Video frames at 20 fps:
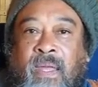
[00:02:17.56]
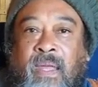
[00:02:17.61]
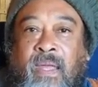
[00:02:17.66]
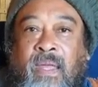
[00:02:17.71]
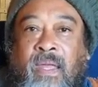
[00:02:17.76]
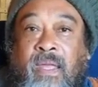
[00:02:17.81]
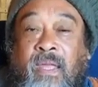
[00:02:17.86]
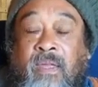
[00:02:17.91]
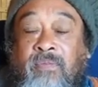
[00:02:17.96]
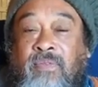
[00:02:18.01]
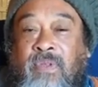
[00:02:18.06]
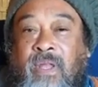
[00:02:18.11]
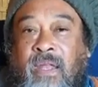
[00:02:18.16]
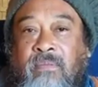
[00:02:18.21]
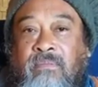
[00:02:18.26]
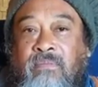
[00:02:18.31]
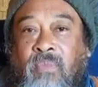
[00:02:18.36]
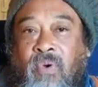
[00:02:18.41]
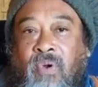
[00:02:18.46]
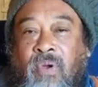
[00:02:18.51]
if
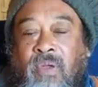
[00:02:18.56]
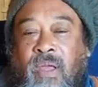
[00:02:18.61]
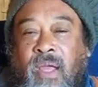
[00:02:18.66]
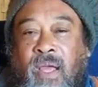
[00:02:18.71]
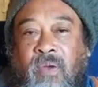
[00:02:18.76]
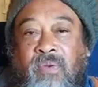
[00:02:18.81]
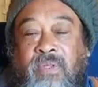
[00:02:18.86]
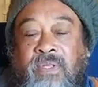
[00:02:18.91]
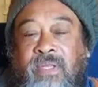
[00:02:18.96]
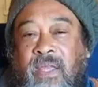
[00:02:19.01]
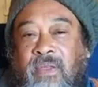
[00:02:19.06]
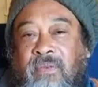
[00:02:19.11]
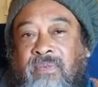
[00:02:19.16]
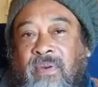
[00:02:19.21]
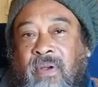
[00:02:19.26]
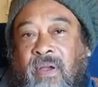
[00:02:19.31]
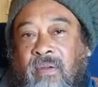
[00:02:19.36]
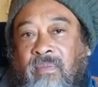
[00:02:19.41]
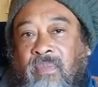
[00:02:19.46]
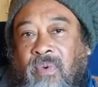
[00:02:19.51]
not more, I would say
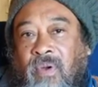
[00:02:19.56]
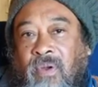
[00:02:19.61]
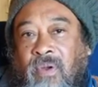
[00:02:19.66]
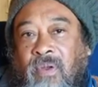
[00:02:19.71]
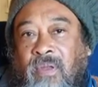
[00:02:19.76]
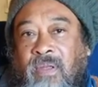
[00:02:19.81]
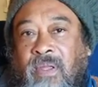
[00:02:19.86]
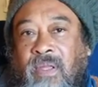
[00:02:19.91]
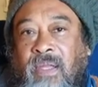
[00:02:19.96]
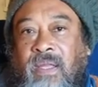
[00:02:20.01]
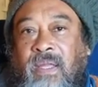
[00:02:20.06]
far more,